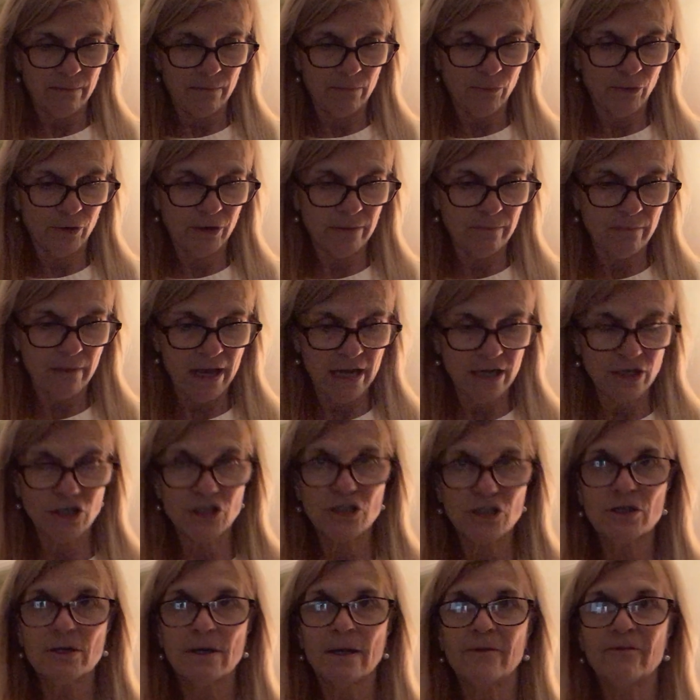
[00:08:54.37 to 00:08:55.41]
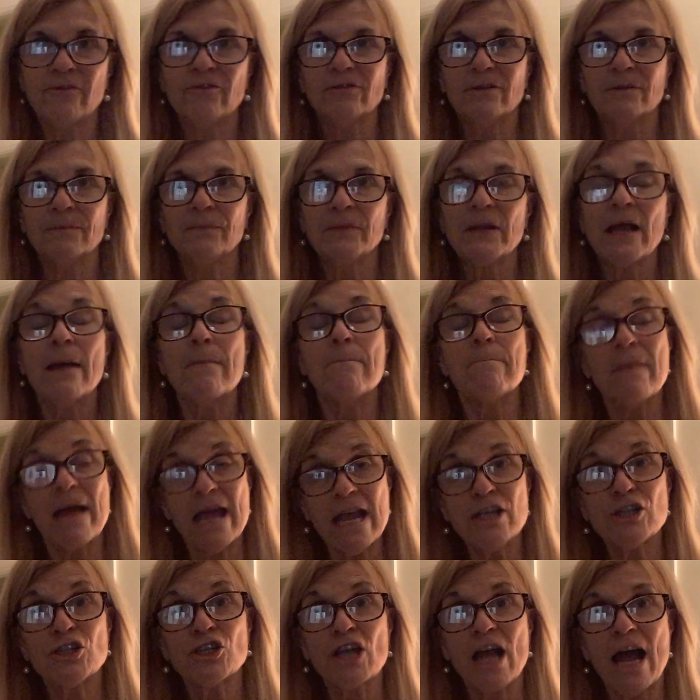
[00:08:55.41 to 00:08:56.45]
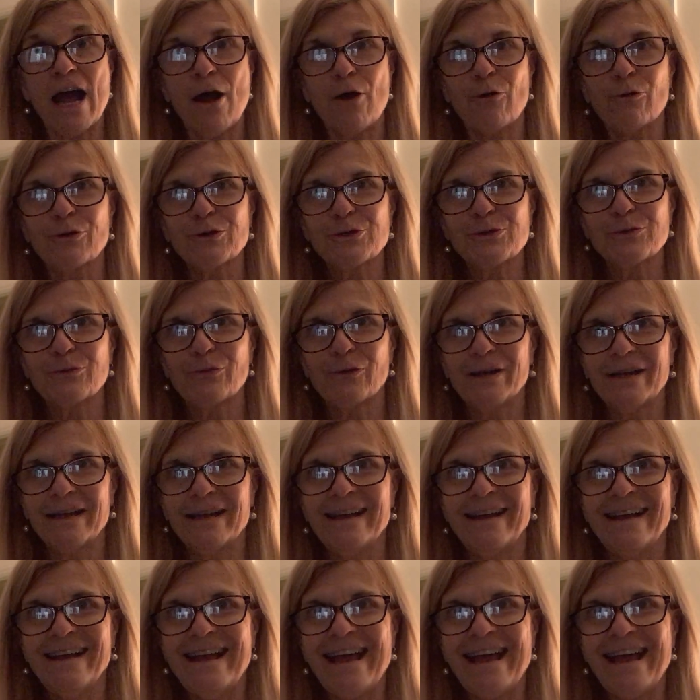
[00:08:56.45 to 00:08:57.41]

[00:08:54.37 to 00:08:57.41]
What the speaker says: bring May showers bring